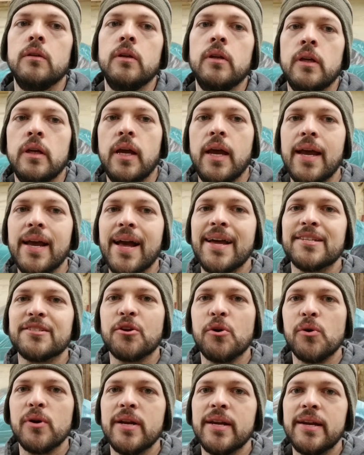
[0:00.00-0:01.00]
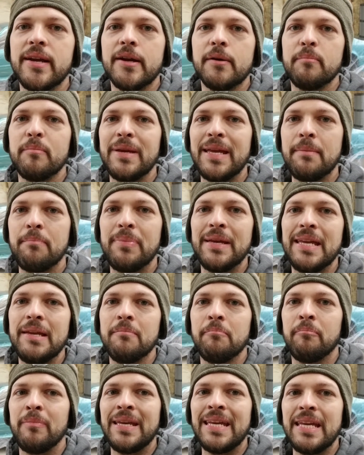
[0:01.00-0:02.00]
Hey guys, Corey here,
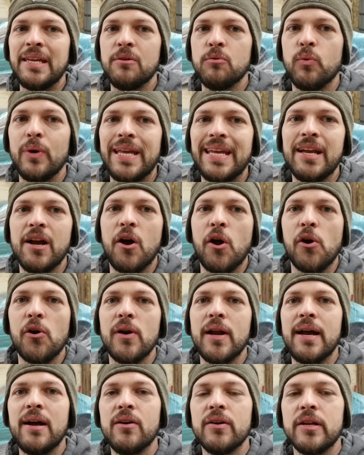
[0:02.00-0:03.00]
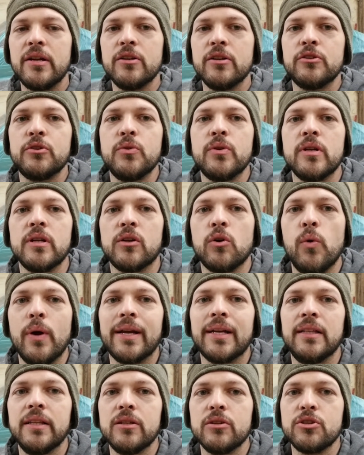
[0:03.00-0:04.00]
BPB. We are out here doing a
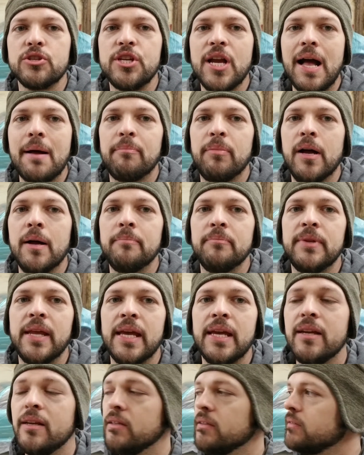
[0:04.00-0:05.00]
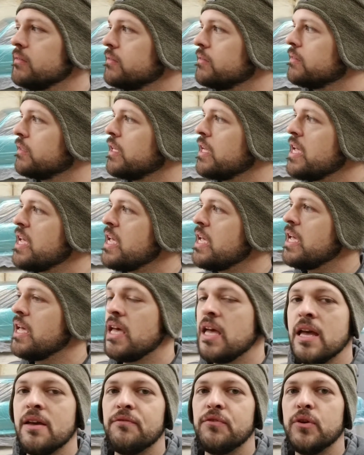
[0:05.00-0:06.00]
quick little shop update.
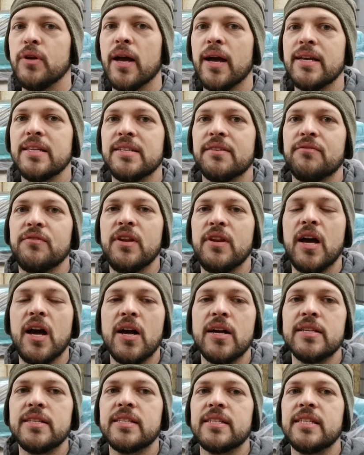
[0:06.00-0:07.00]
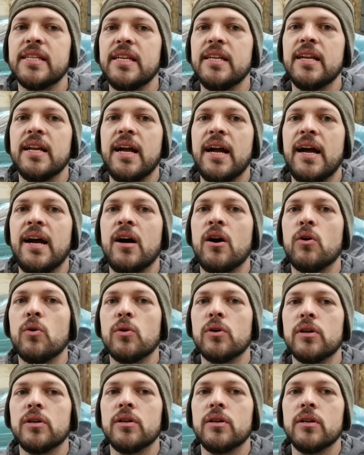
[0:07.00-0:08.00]
If you guys have not seen
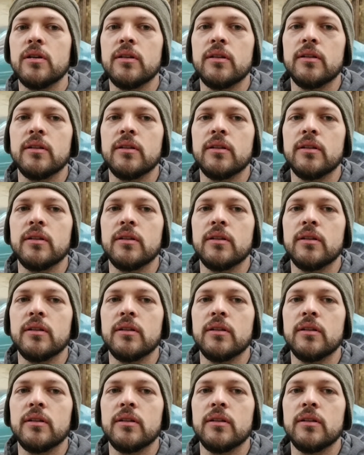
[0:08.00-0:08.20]
our